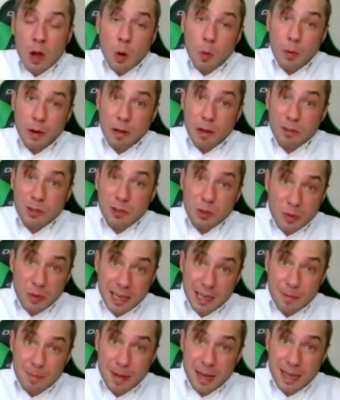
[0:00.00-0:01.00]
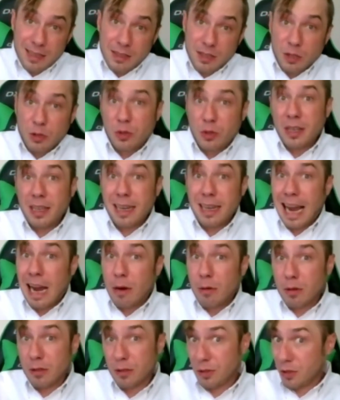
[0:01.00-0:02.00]
We also recommend using
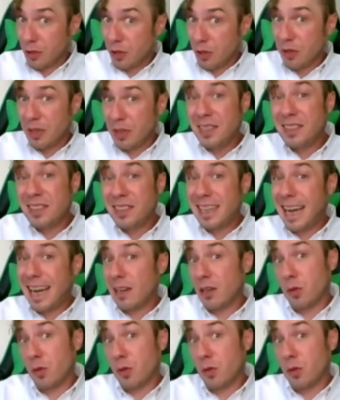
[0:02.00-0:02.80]
our Sucuri Scanner